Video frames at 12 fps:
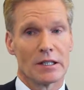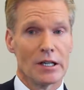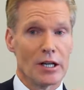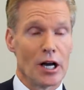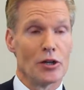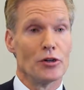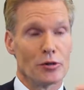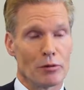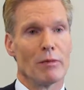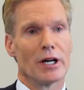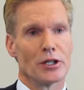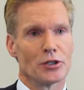and you can
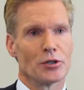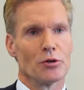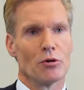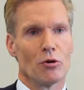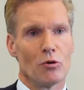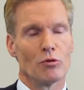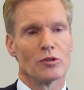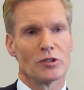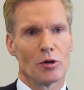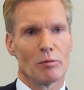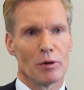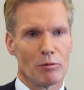make sure also
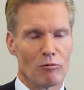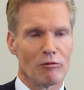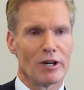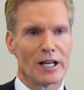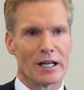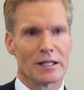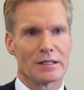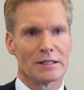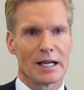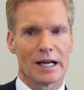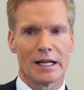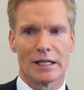people really
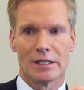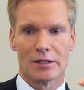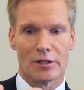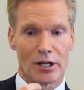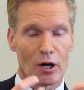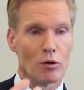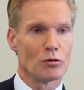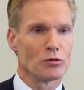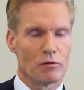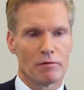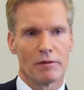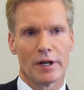understand the cultural
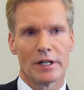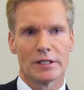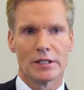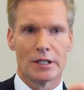fit